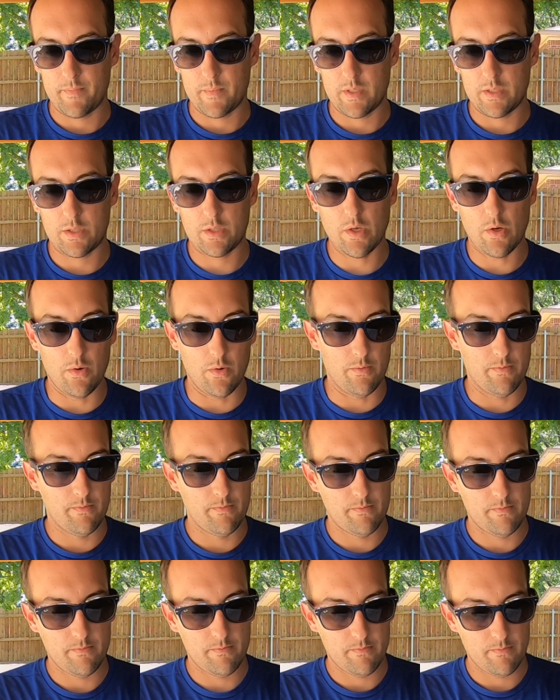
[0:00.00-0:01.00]
So
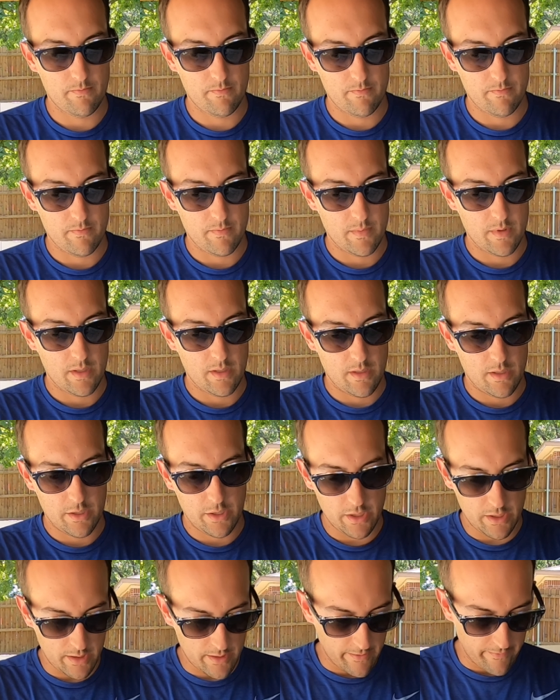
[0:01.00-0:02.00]

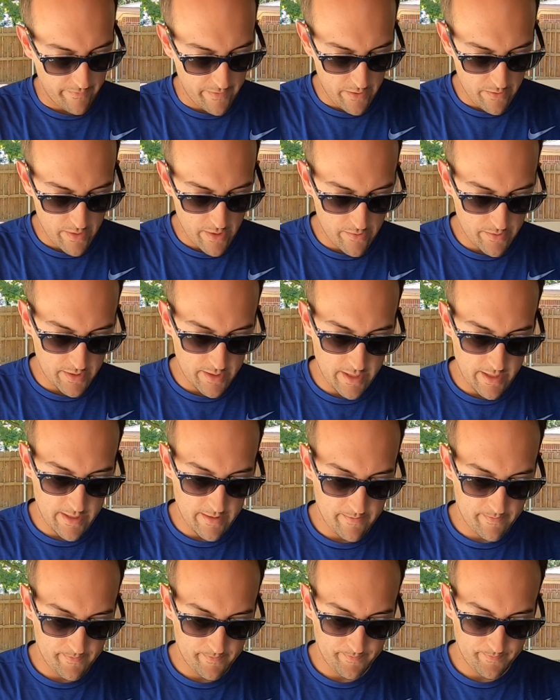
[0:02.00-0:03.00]
just a few notes here.
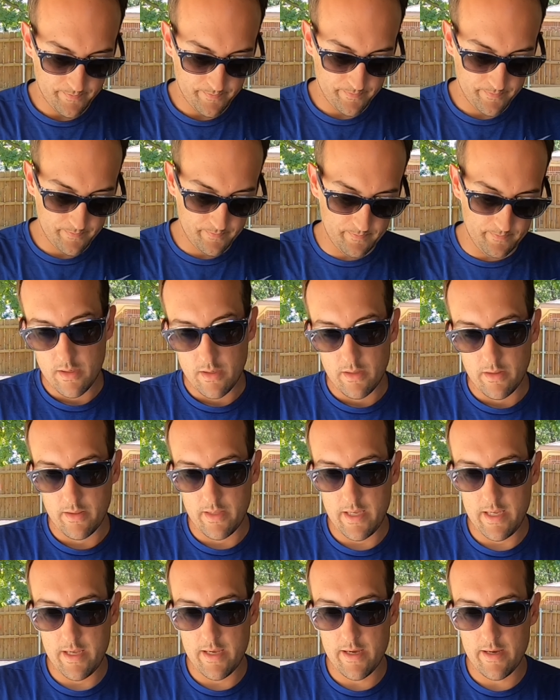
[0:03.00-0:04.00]

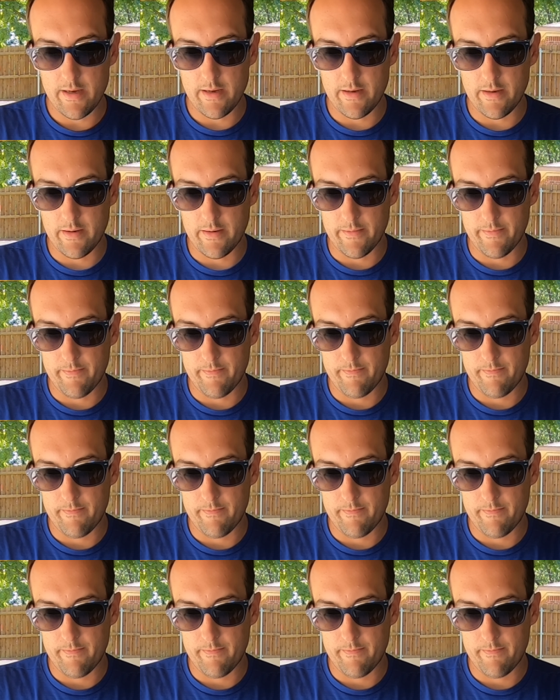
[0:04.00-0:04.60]
In